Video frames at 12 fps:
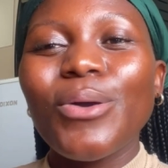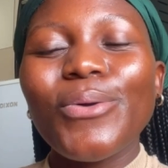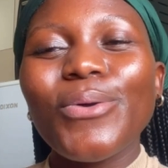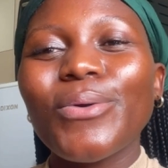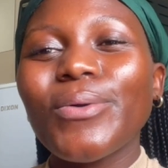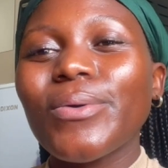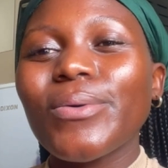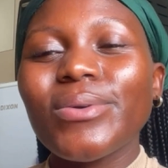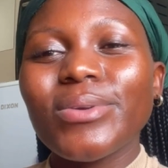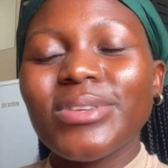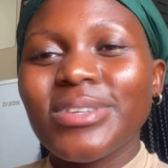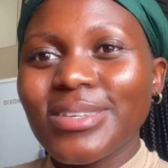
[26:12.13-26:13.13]
or
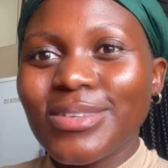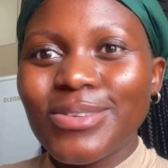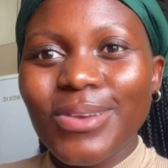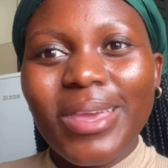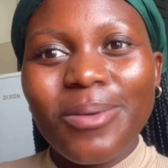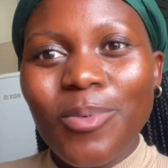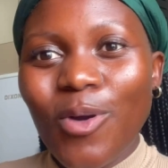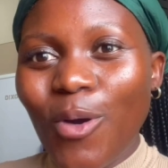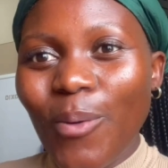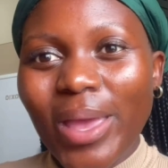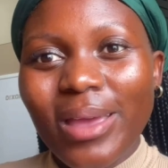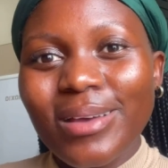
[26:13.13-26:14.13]
just to keep
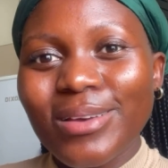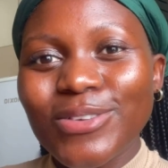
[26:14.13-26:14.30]
going.